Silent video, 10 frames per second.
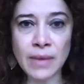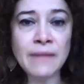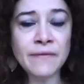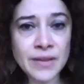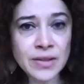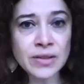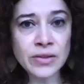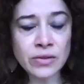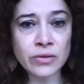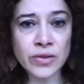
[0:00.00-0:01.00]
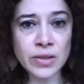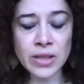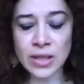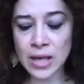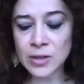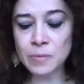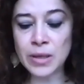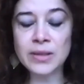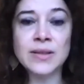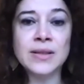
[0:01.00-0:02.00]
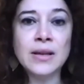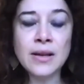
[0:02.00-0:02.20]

emphasis on certain aspects.